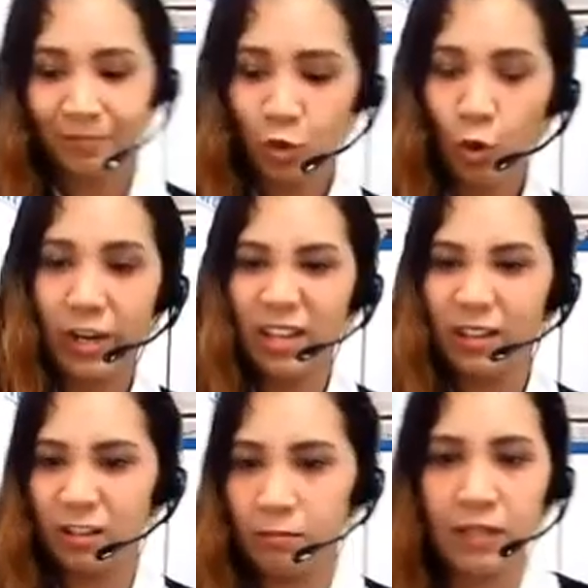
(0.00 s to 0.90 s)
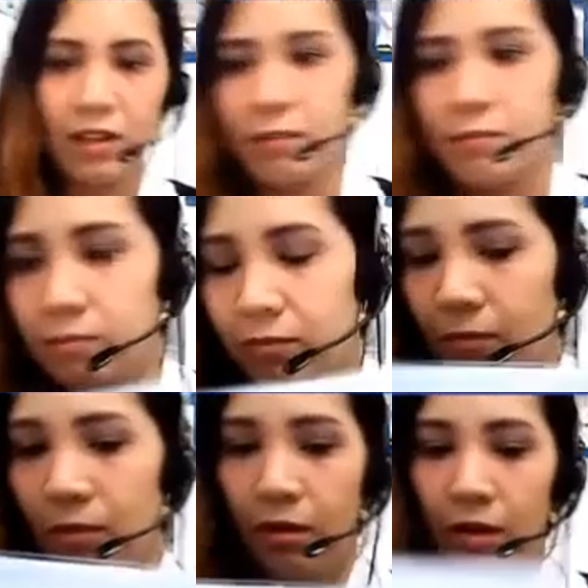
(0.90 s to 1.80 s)
Sorry, that might not.
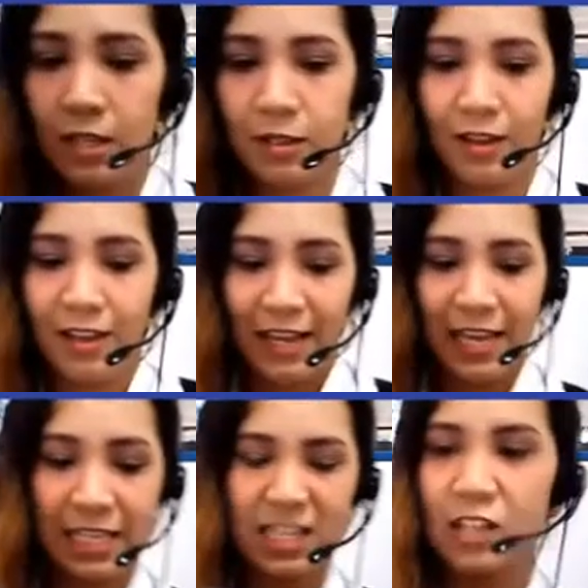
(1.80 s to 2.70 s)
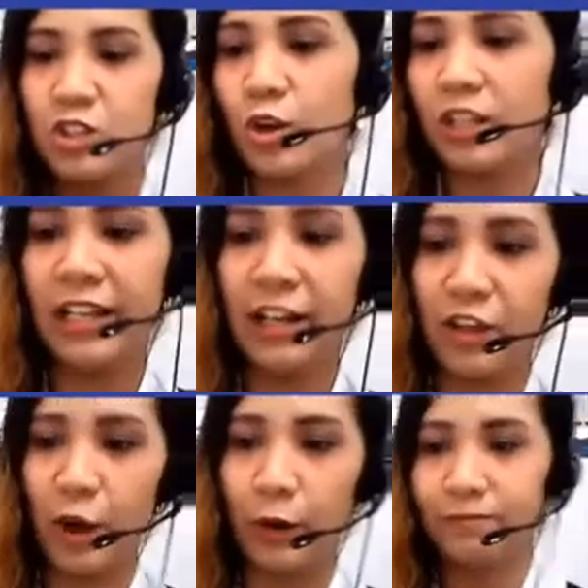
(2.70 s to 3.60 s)
It's not so clear
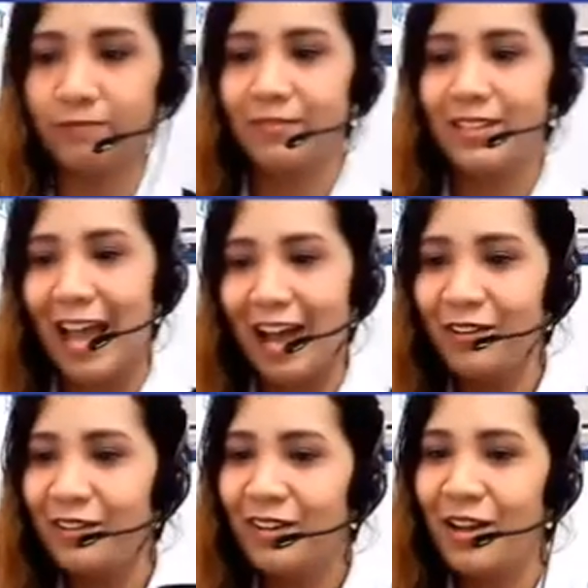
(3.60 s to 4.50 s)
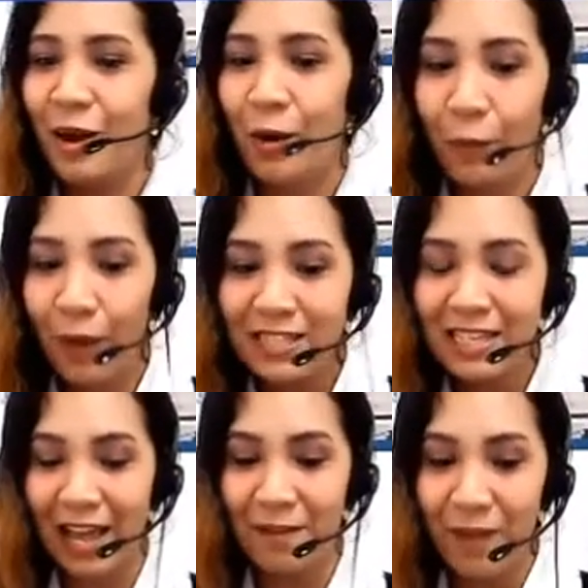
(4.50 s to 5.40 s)
though. Now, what
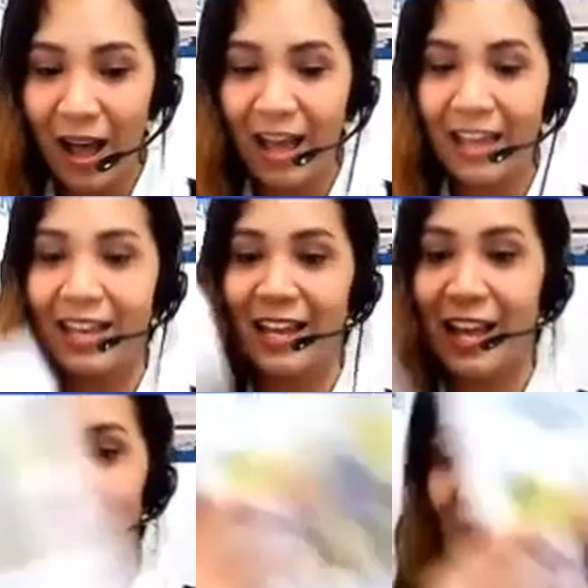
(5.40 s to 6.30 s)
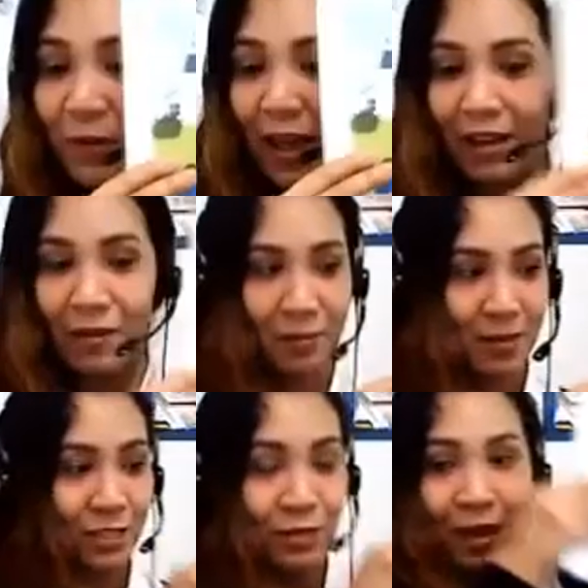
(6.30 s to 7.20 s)
am I doing? What am
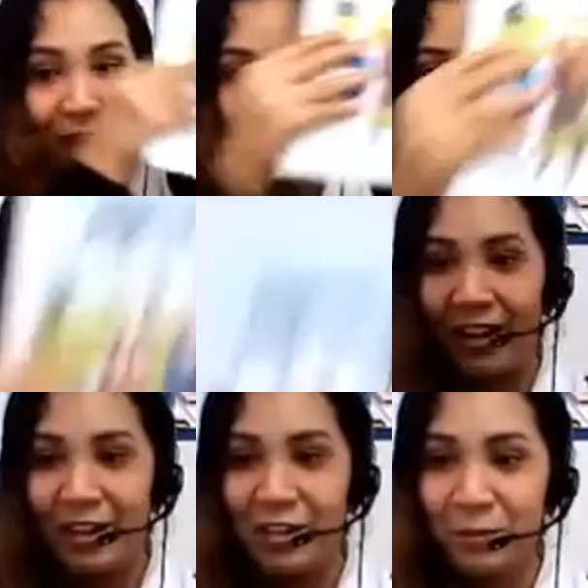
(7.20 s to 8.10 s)
I doing? You're